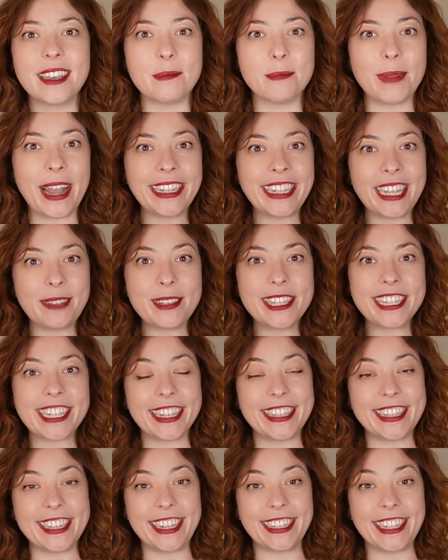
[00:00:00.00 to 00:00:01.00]
My name is
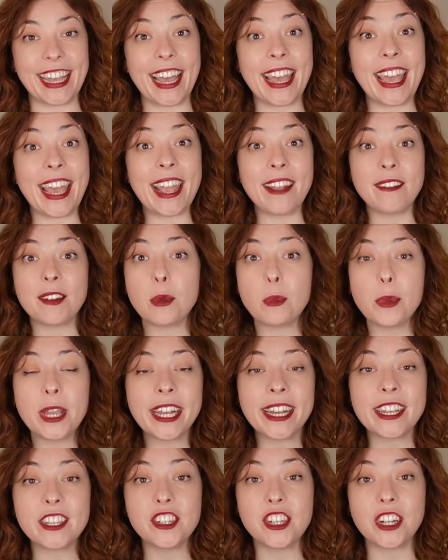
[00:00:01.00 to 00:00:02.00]
Katerina. Every
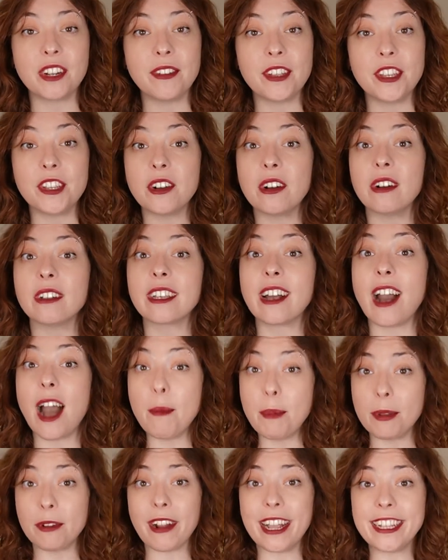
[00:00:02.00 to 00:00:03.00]
week I share a video on
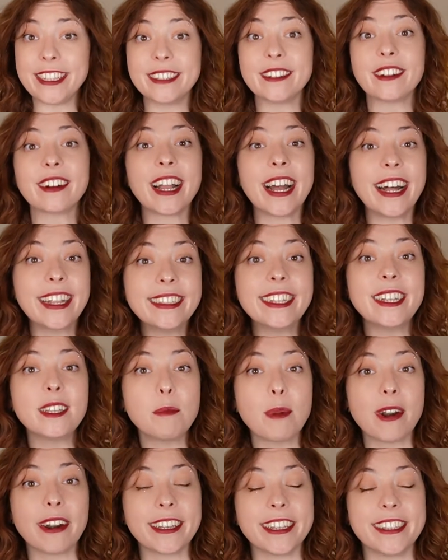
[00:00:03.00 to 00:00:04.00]
copywriting or
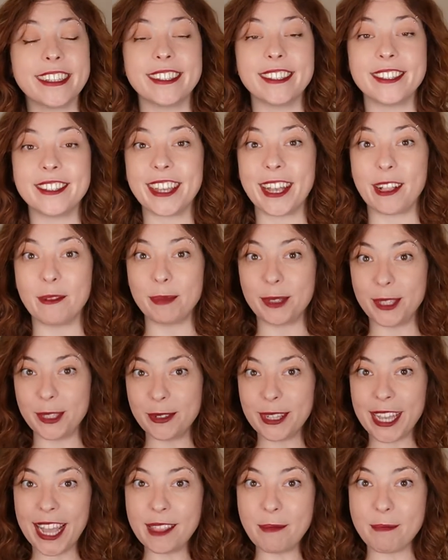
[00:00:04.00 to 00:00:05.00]
content marketing to help
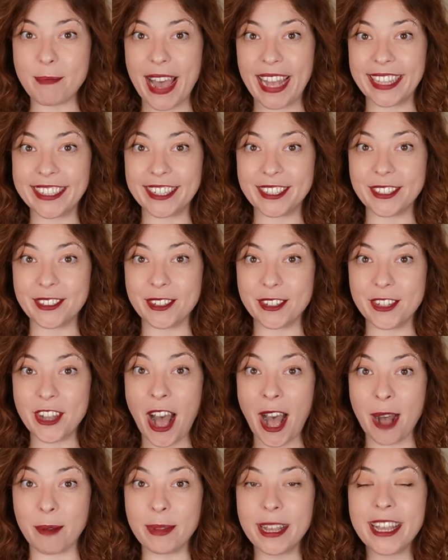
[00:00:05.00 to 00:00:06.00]
you get better at your
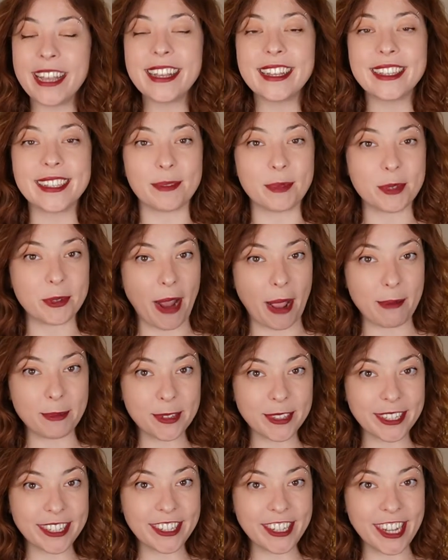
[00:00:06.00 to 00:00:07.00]
job. Subscribe
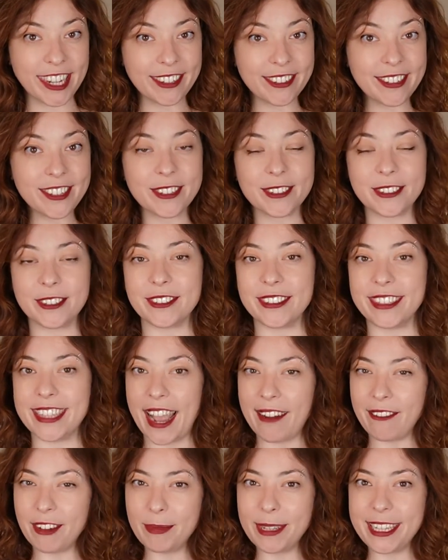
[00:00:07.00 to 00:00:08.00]
to this channel so you
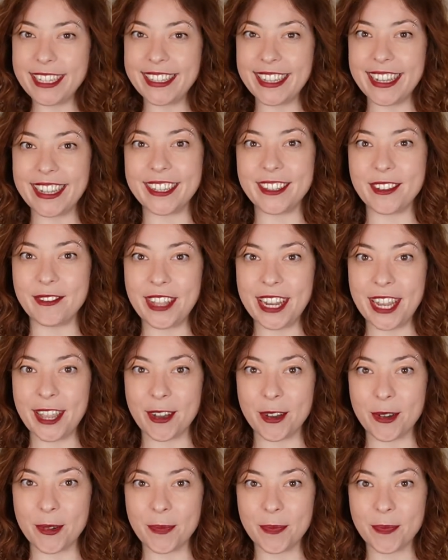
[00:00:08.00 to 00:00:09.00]
never miss a new
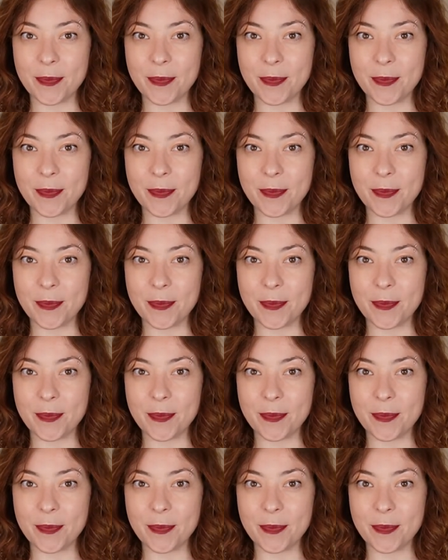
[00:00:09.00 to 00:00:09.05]
video.